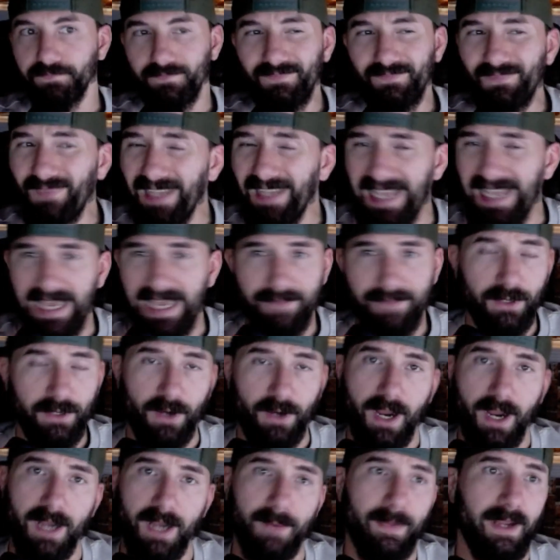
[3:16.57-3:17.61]
heavy
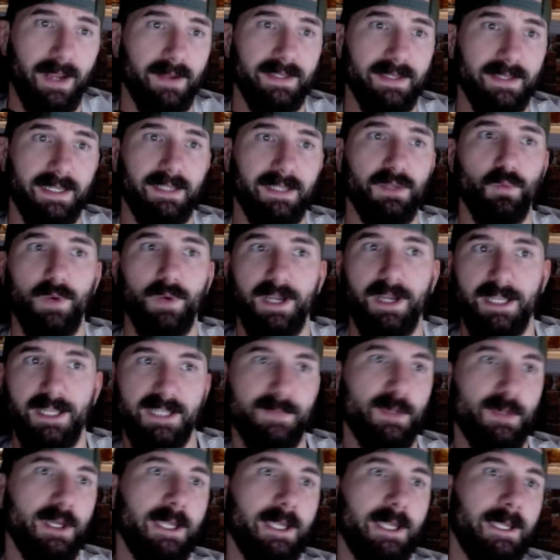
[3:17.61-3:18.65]
ground and pound to get the wins.
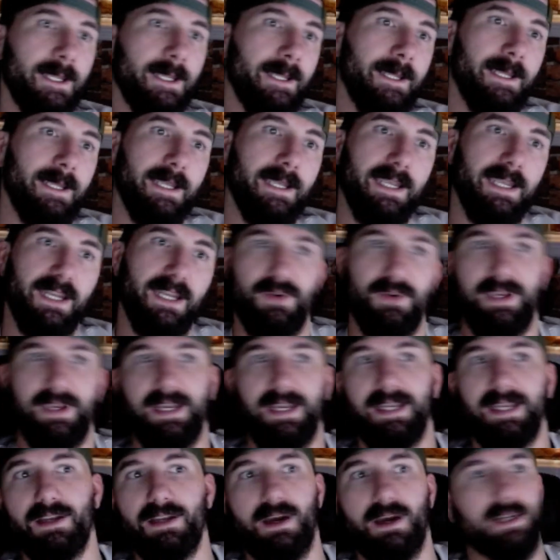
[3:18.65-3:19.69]
But
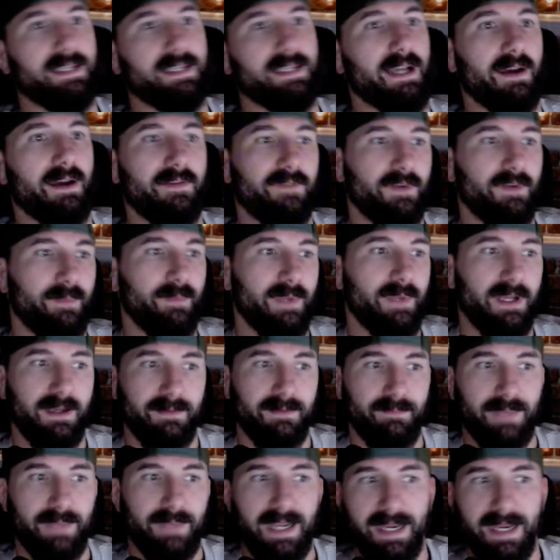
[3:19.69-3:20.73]
getting knocked out from
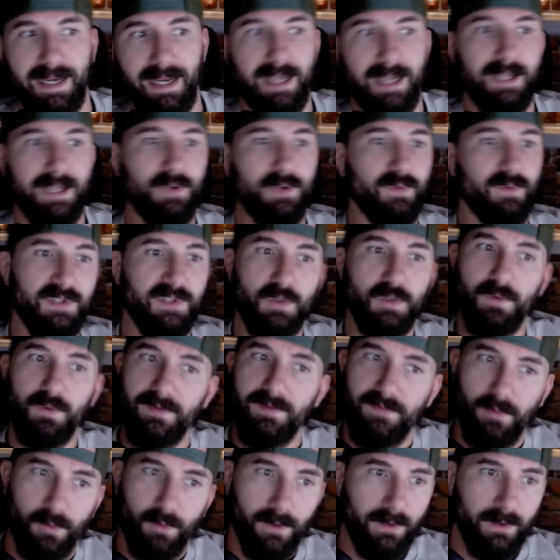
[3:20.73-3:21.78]
by a guy who was
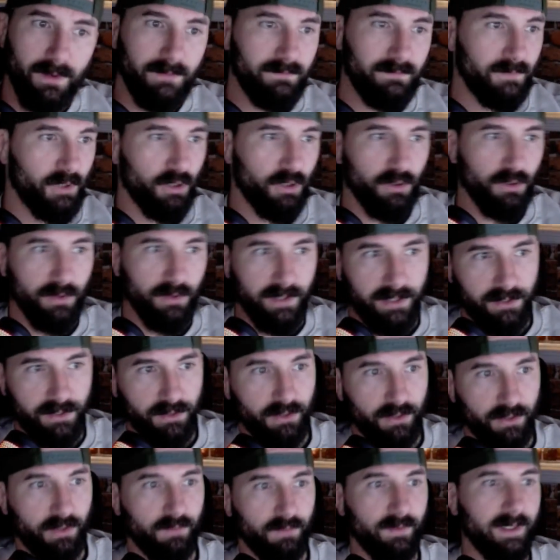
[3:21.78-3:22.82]
2-4 early in your
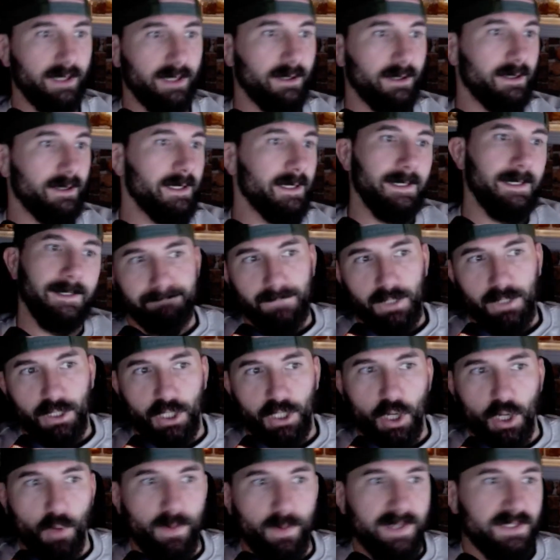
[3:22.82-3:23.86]
career,
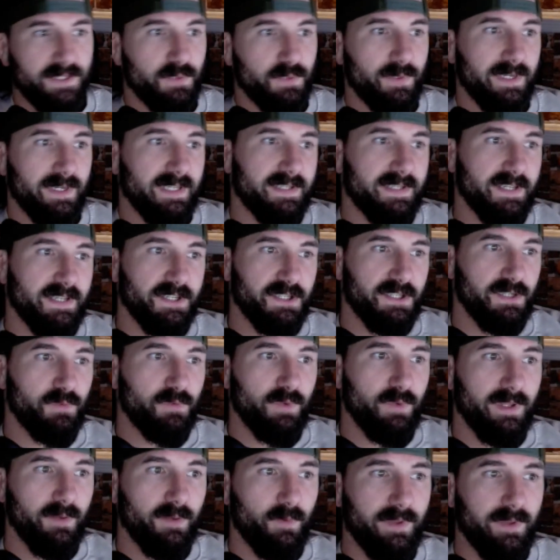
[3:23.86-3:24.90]
going to a decision
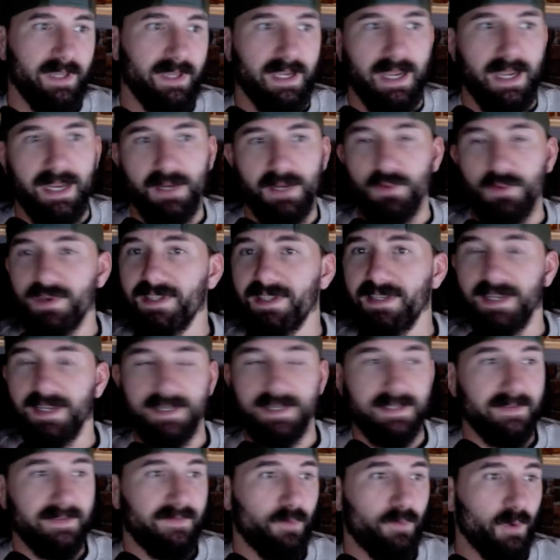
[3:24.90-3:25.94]
with a guy who's
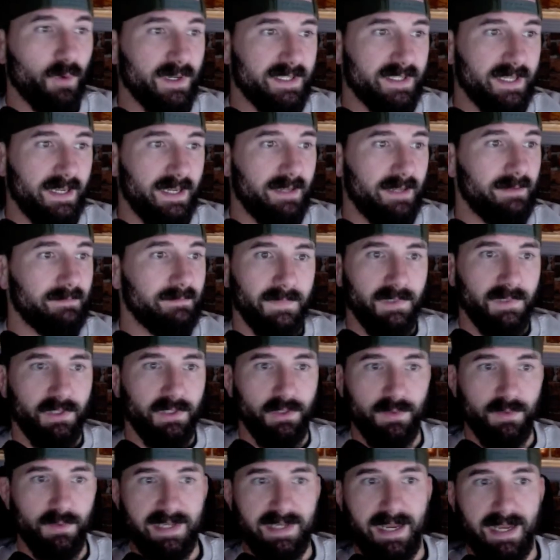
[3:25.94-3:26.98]
6-14,
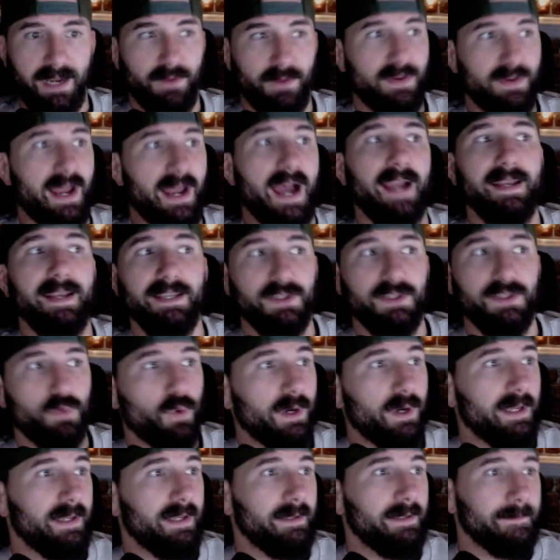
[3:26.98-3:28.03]
who's now
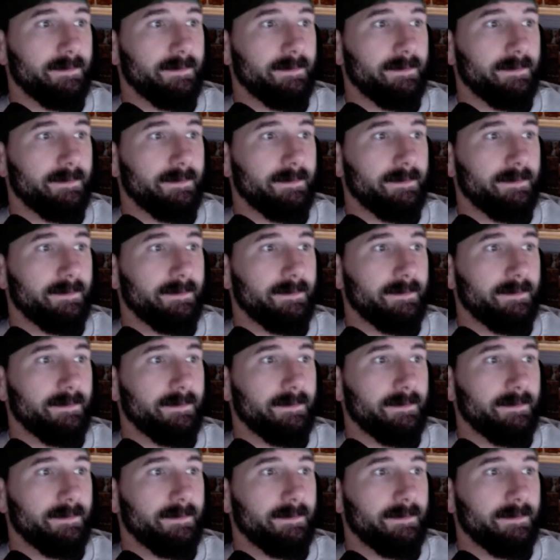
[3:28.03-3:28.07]
9-20,